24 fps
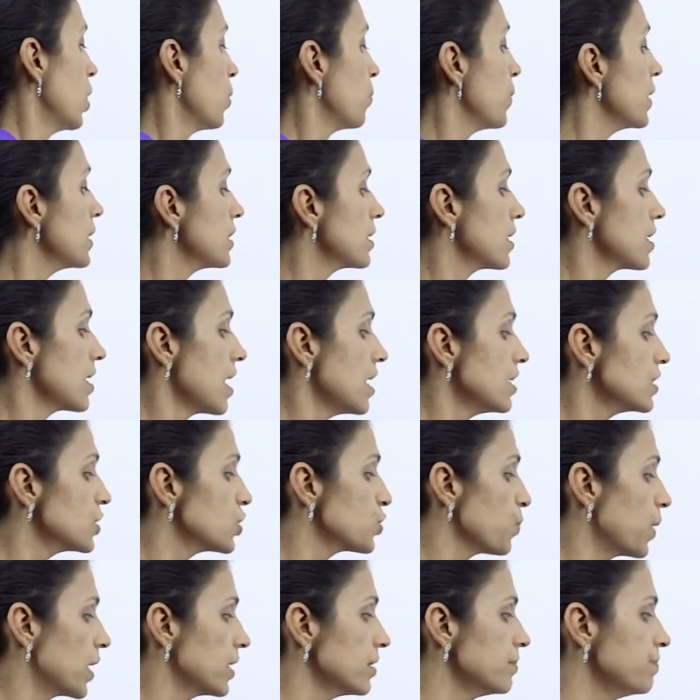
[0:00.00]
Well, the
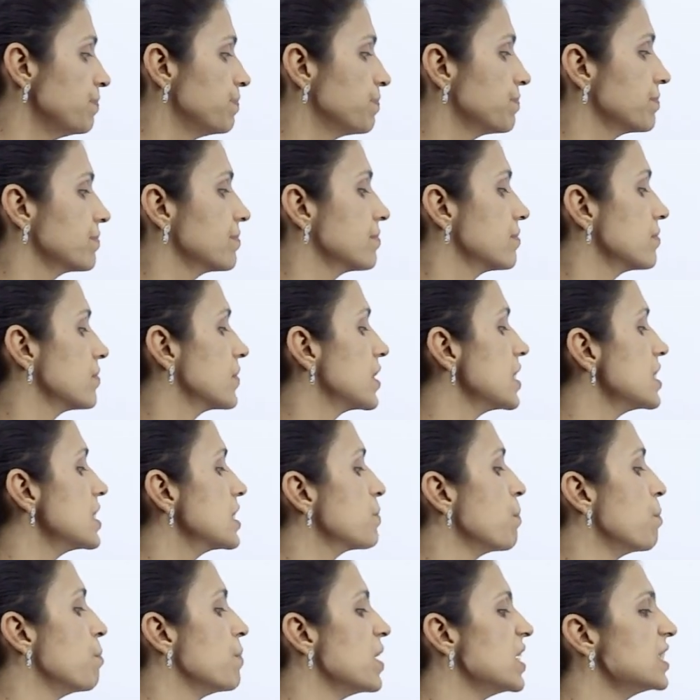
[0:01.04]
last one,
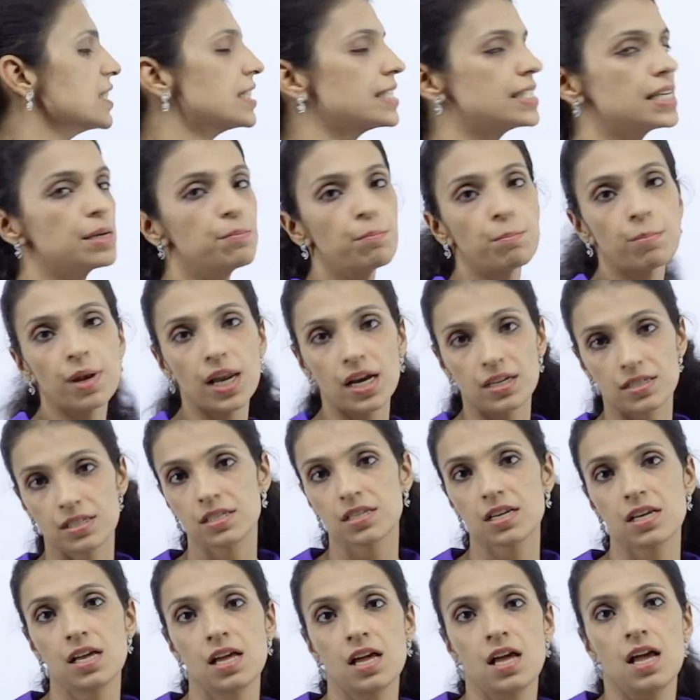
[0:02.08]
this may seem
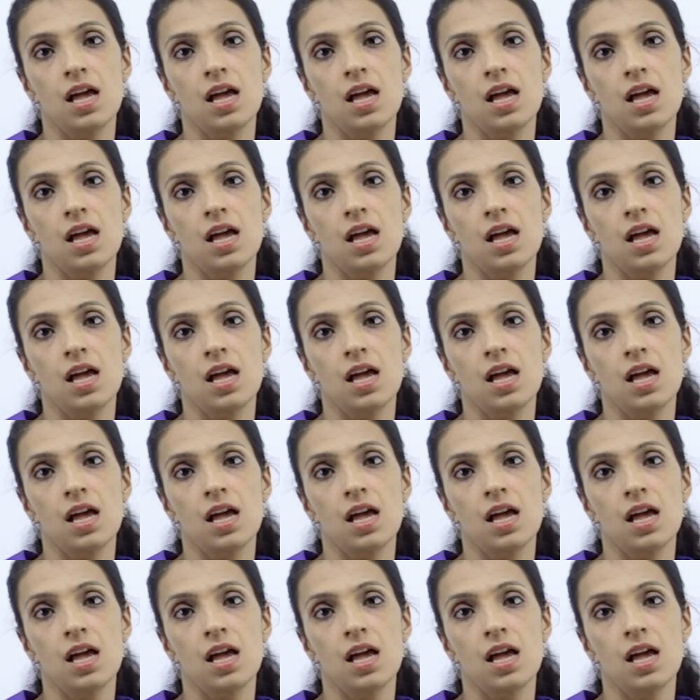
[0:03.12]
blunt.